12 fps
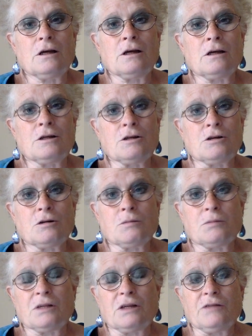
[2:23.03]

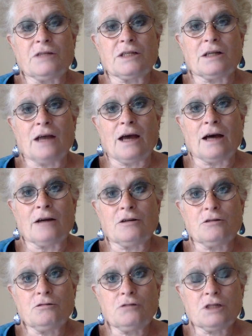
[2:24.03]
internal beliefs and
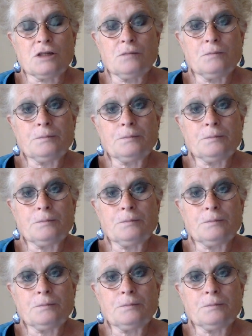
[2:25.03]
attitudes,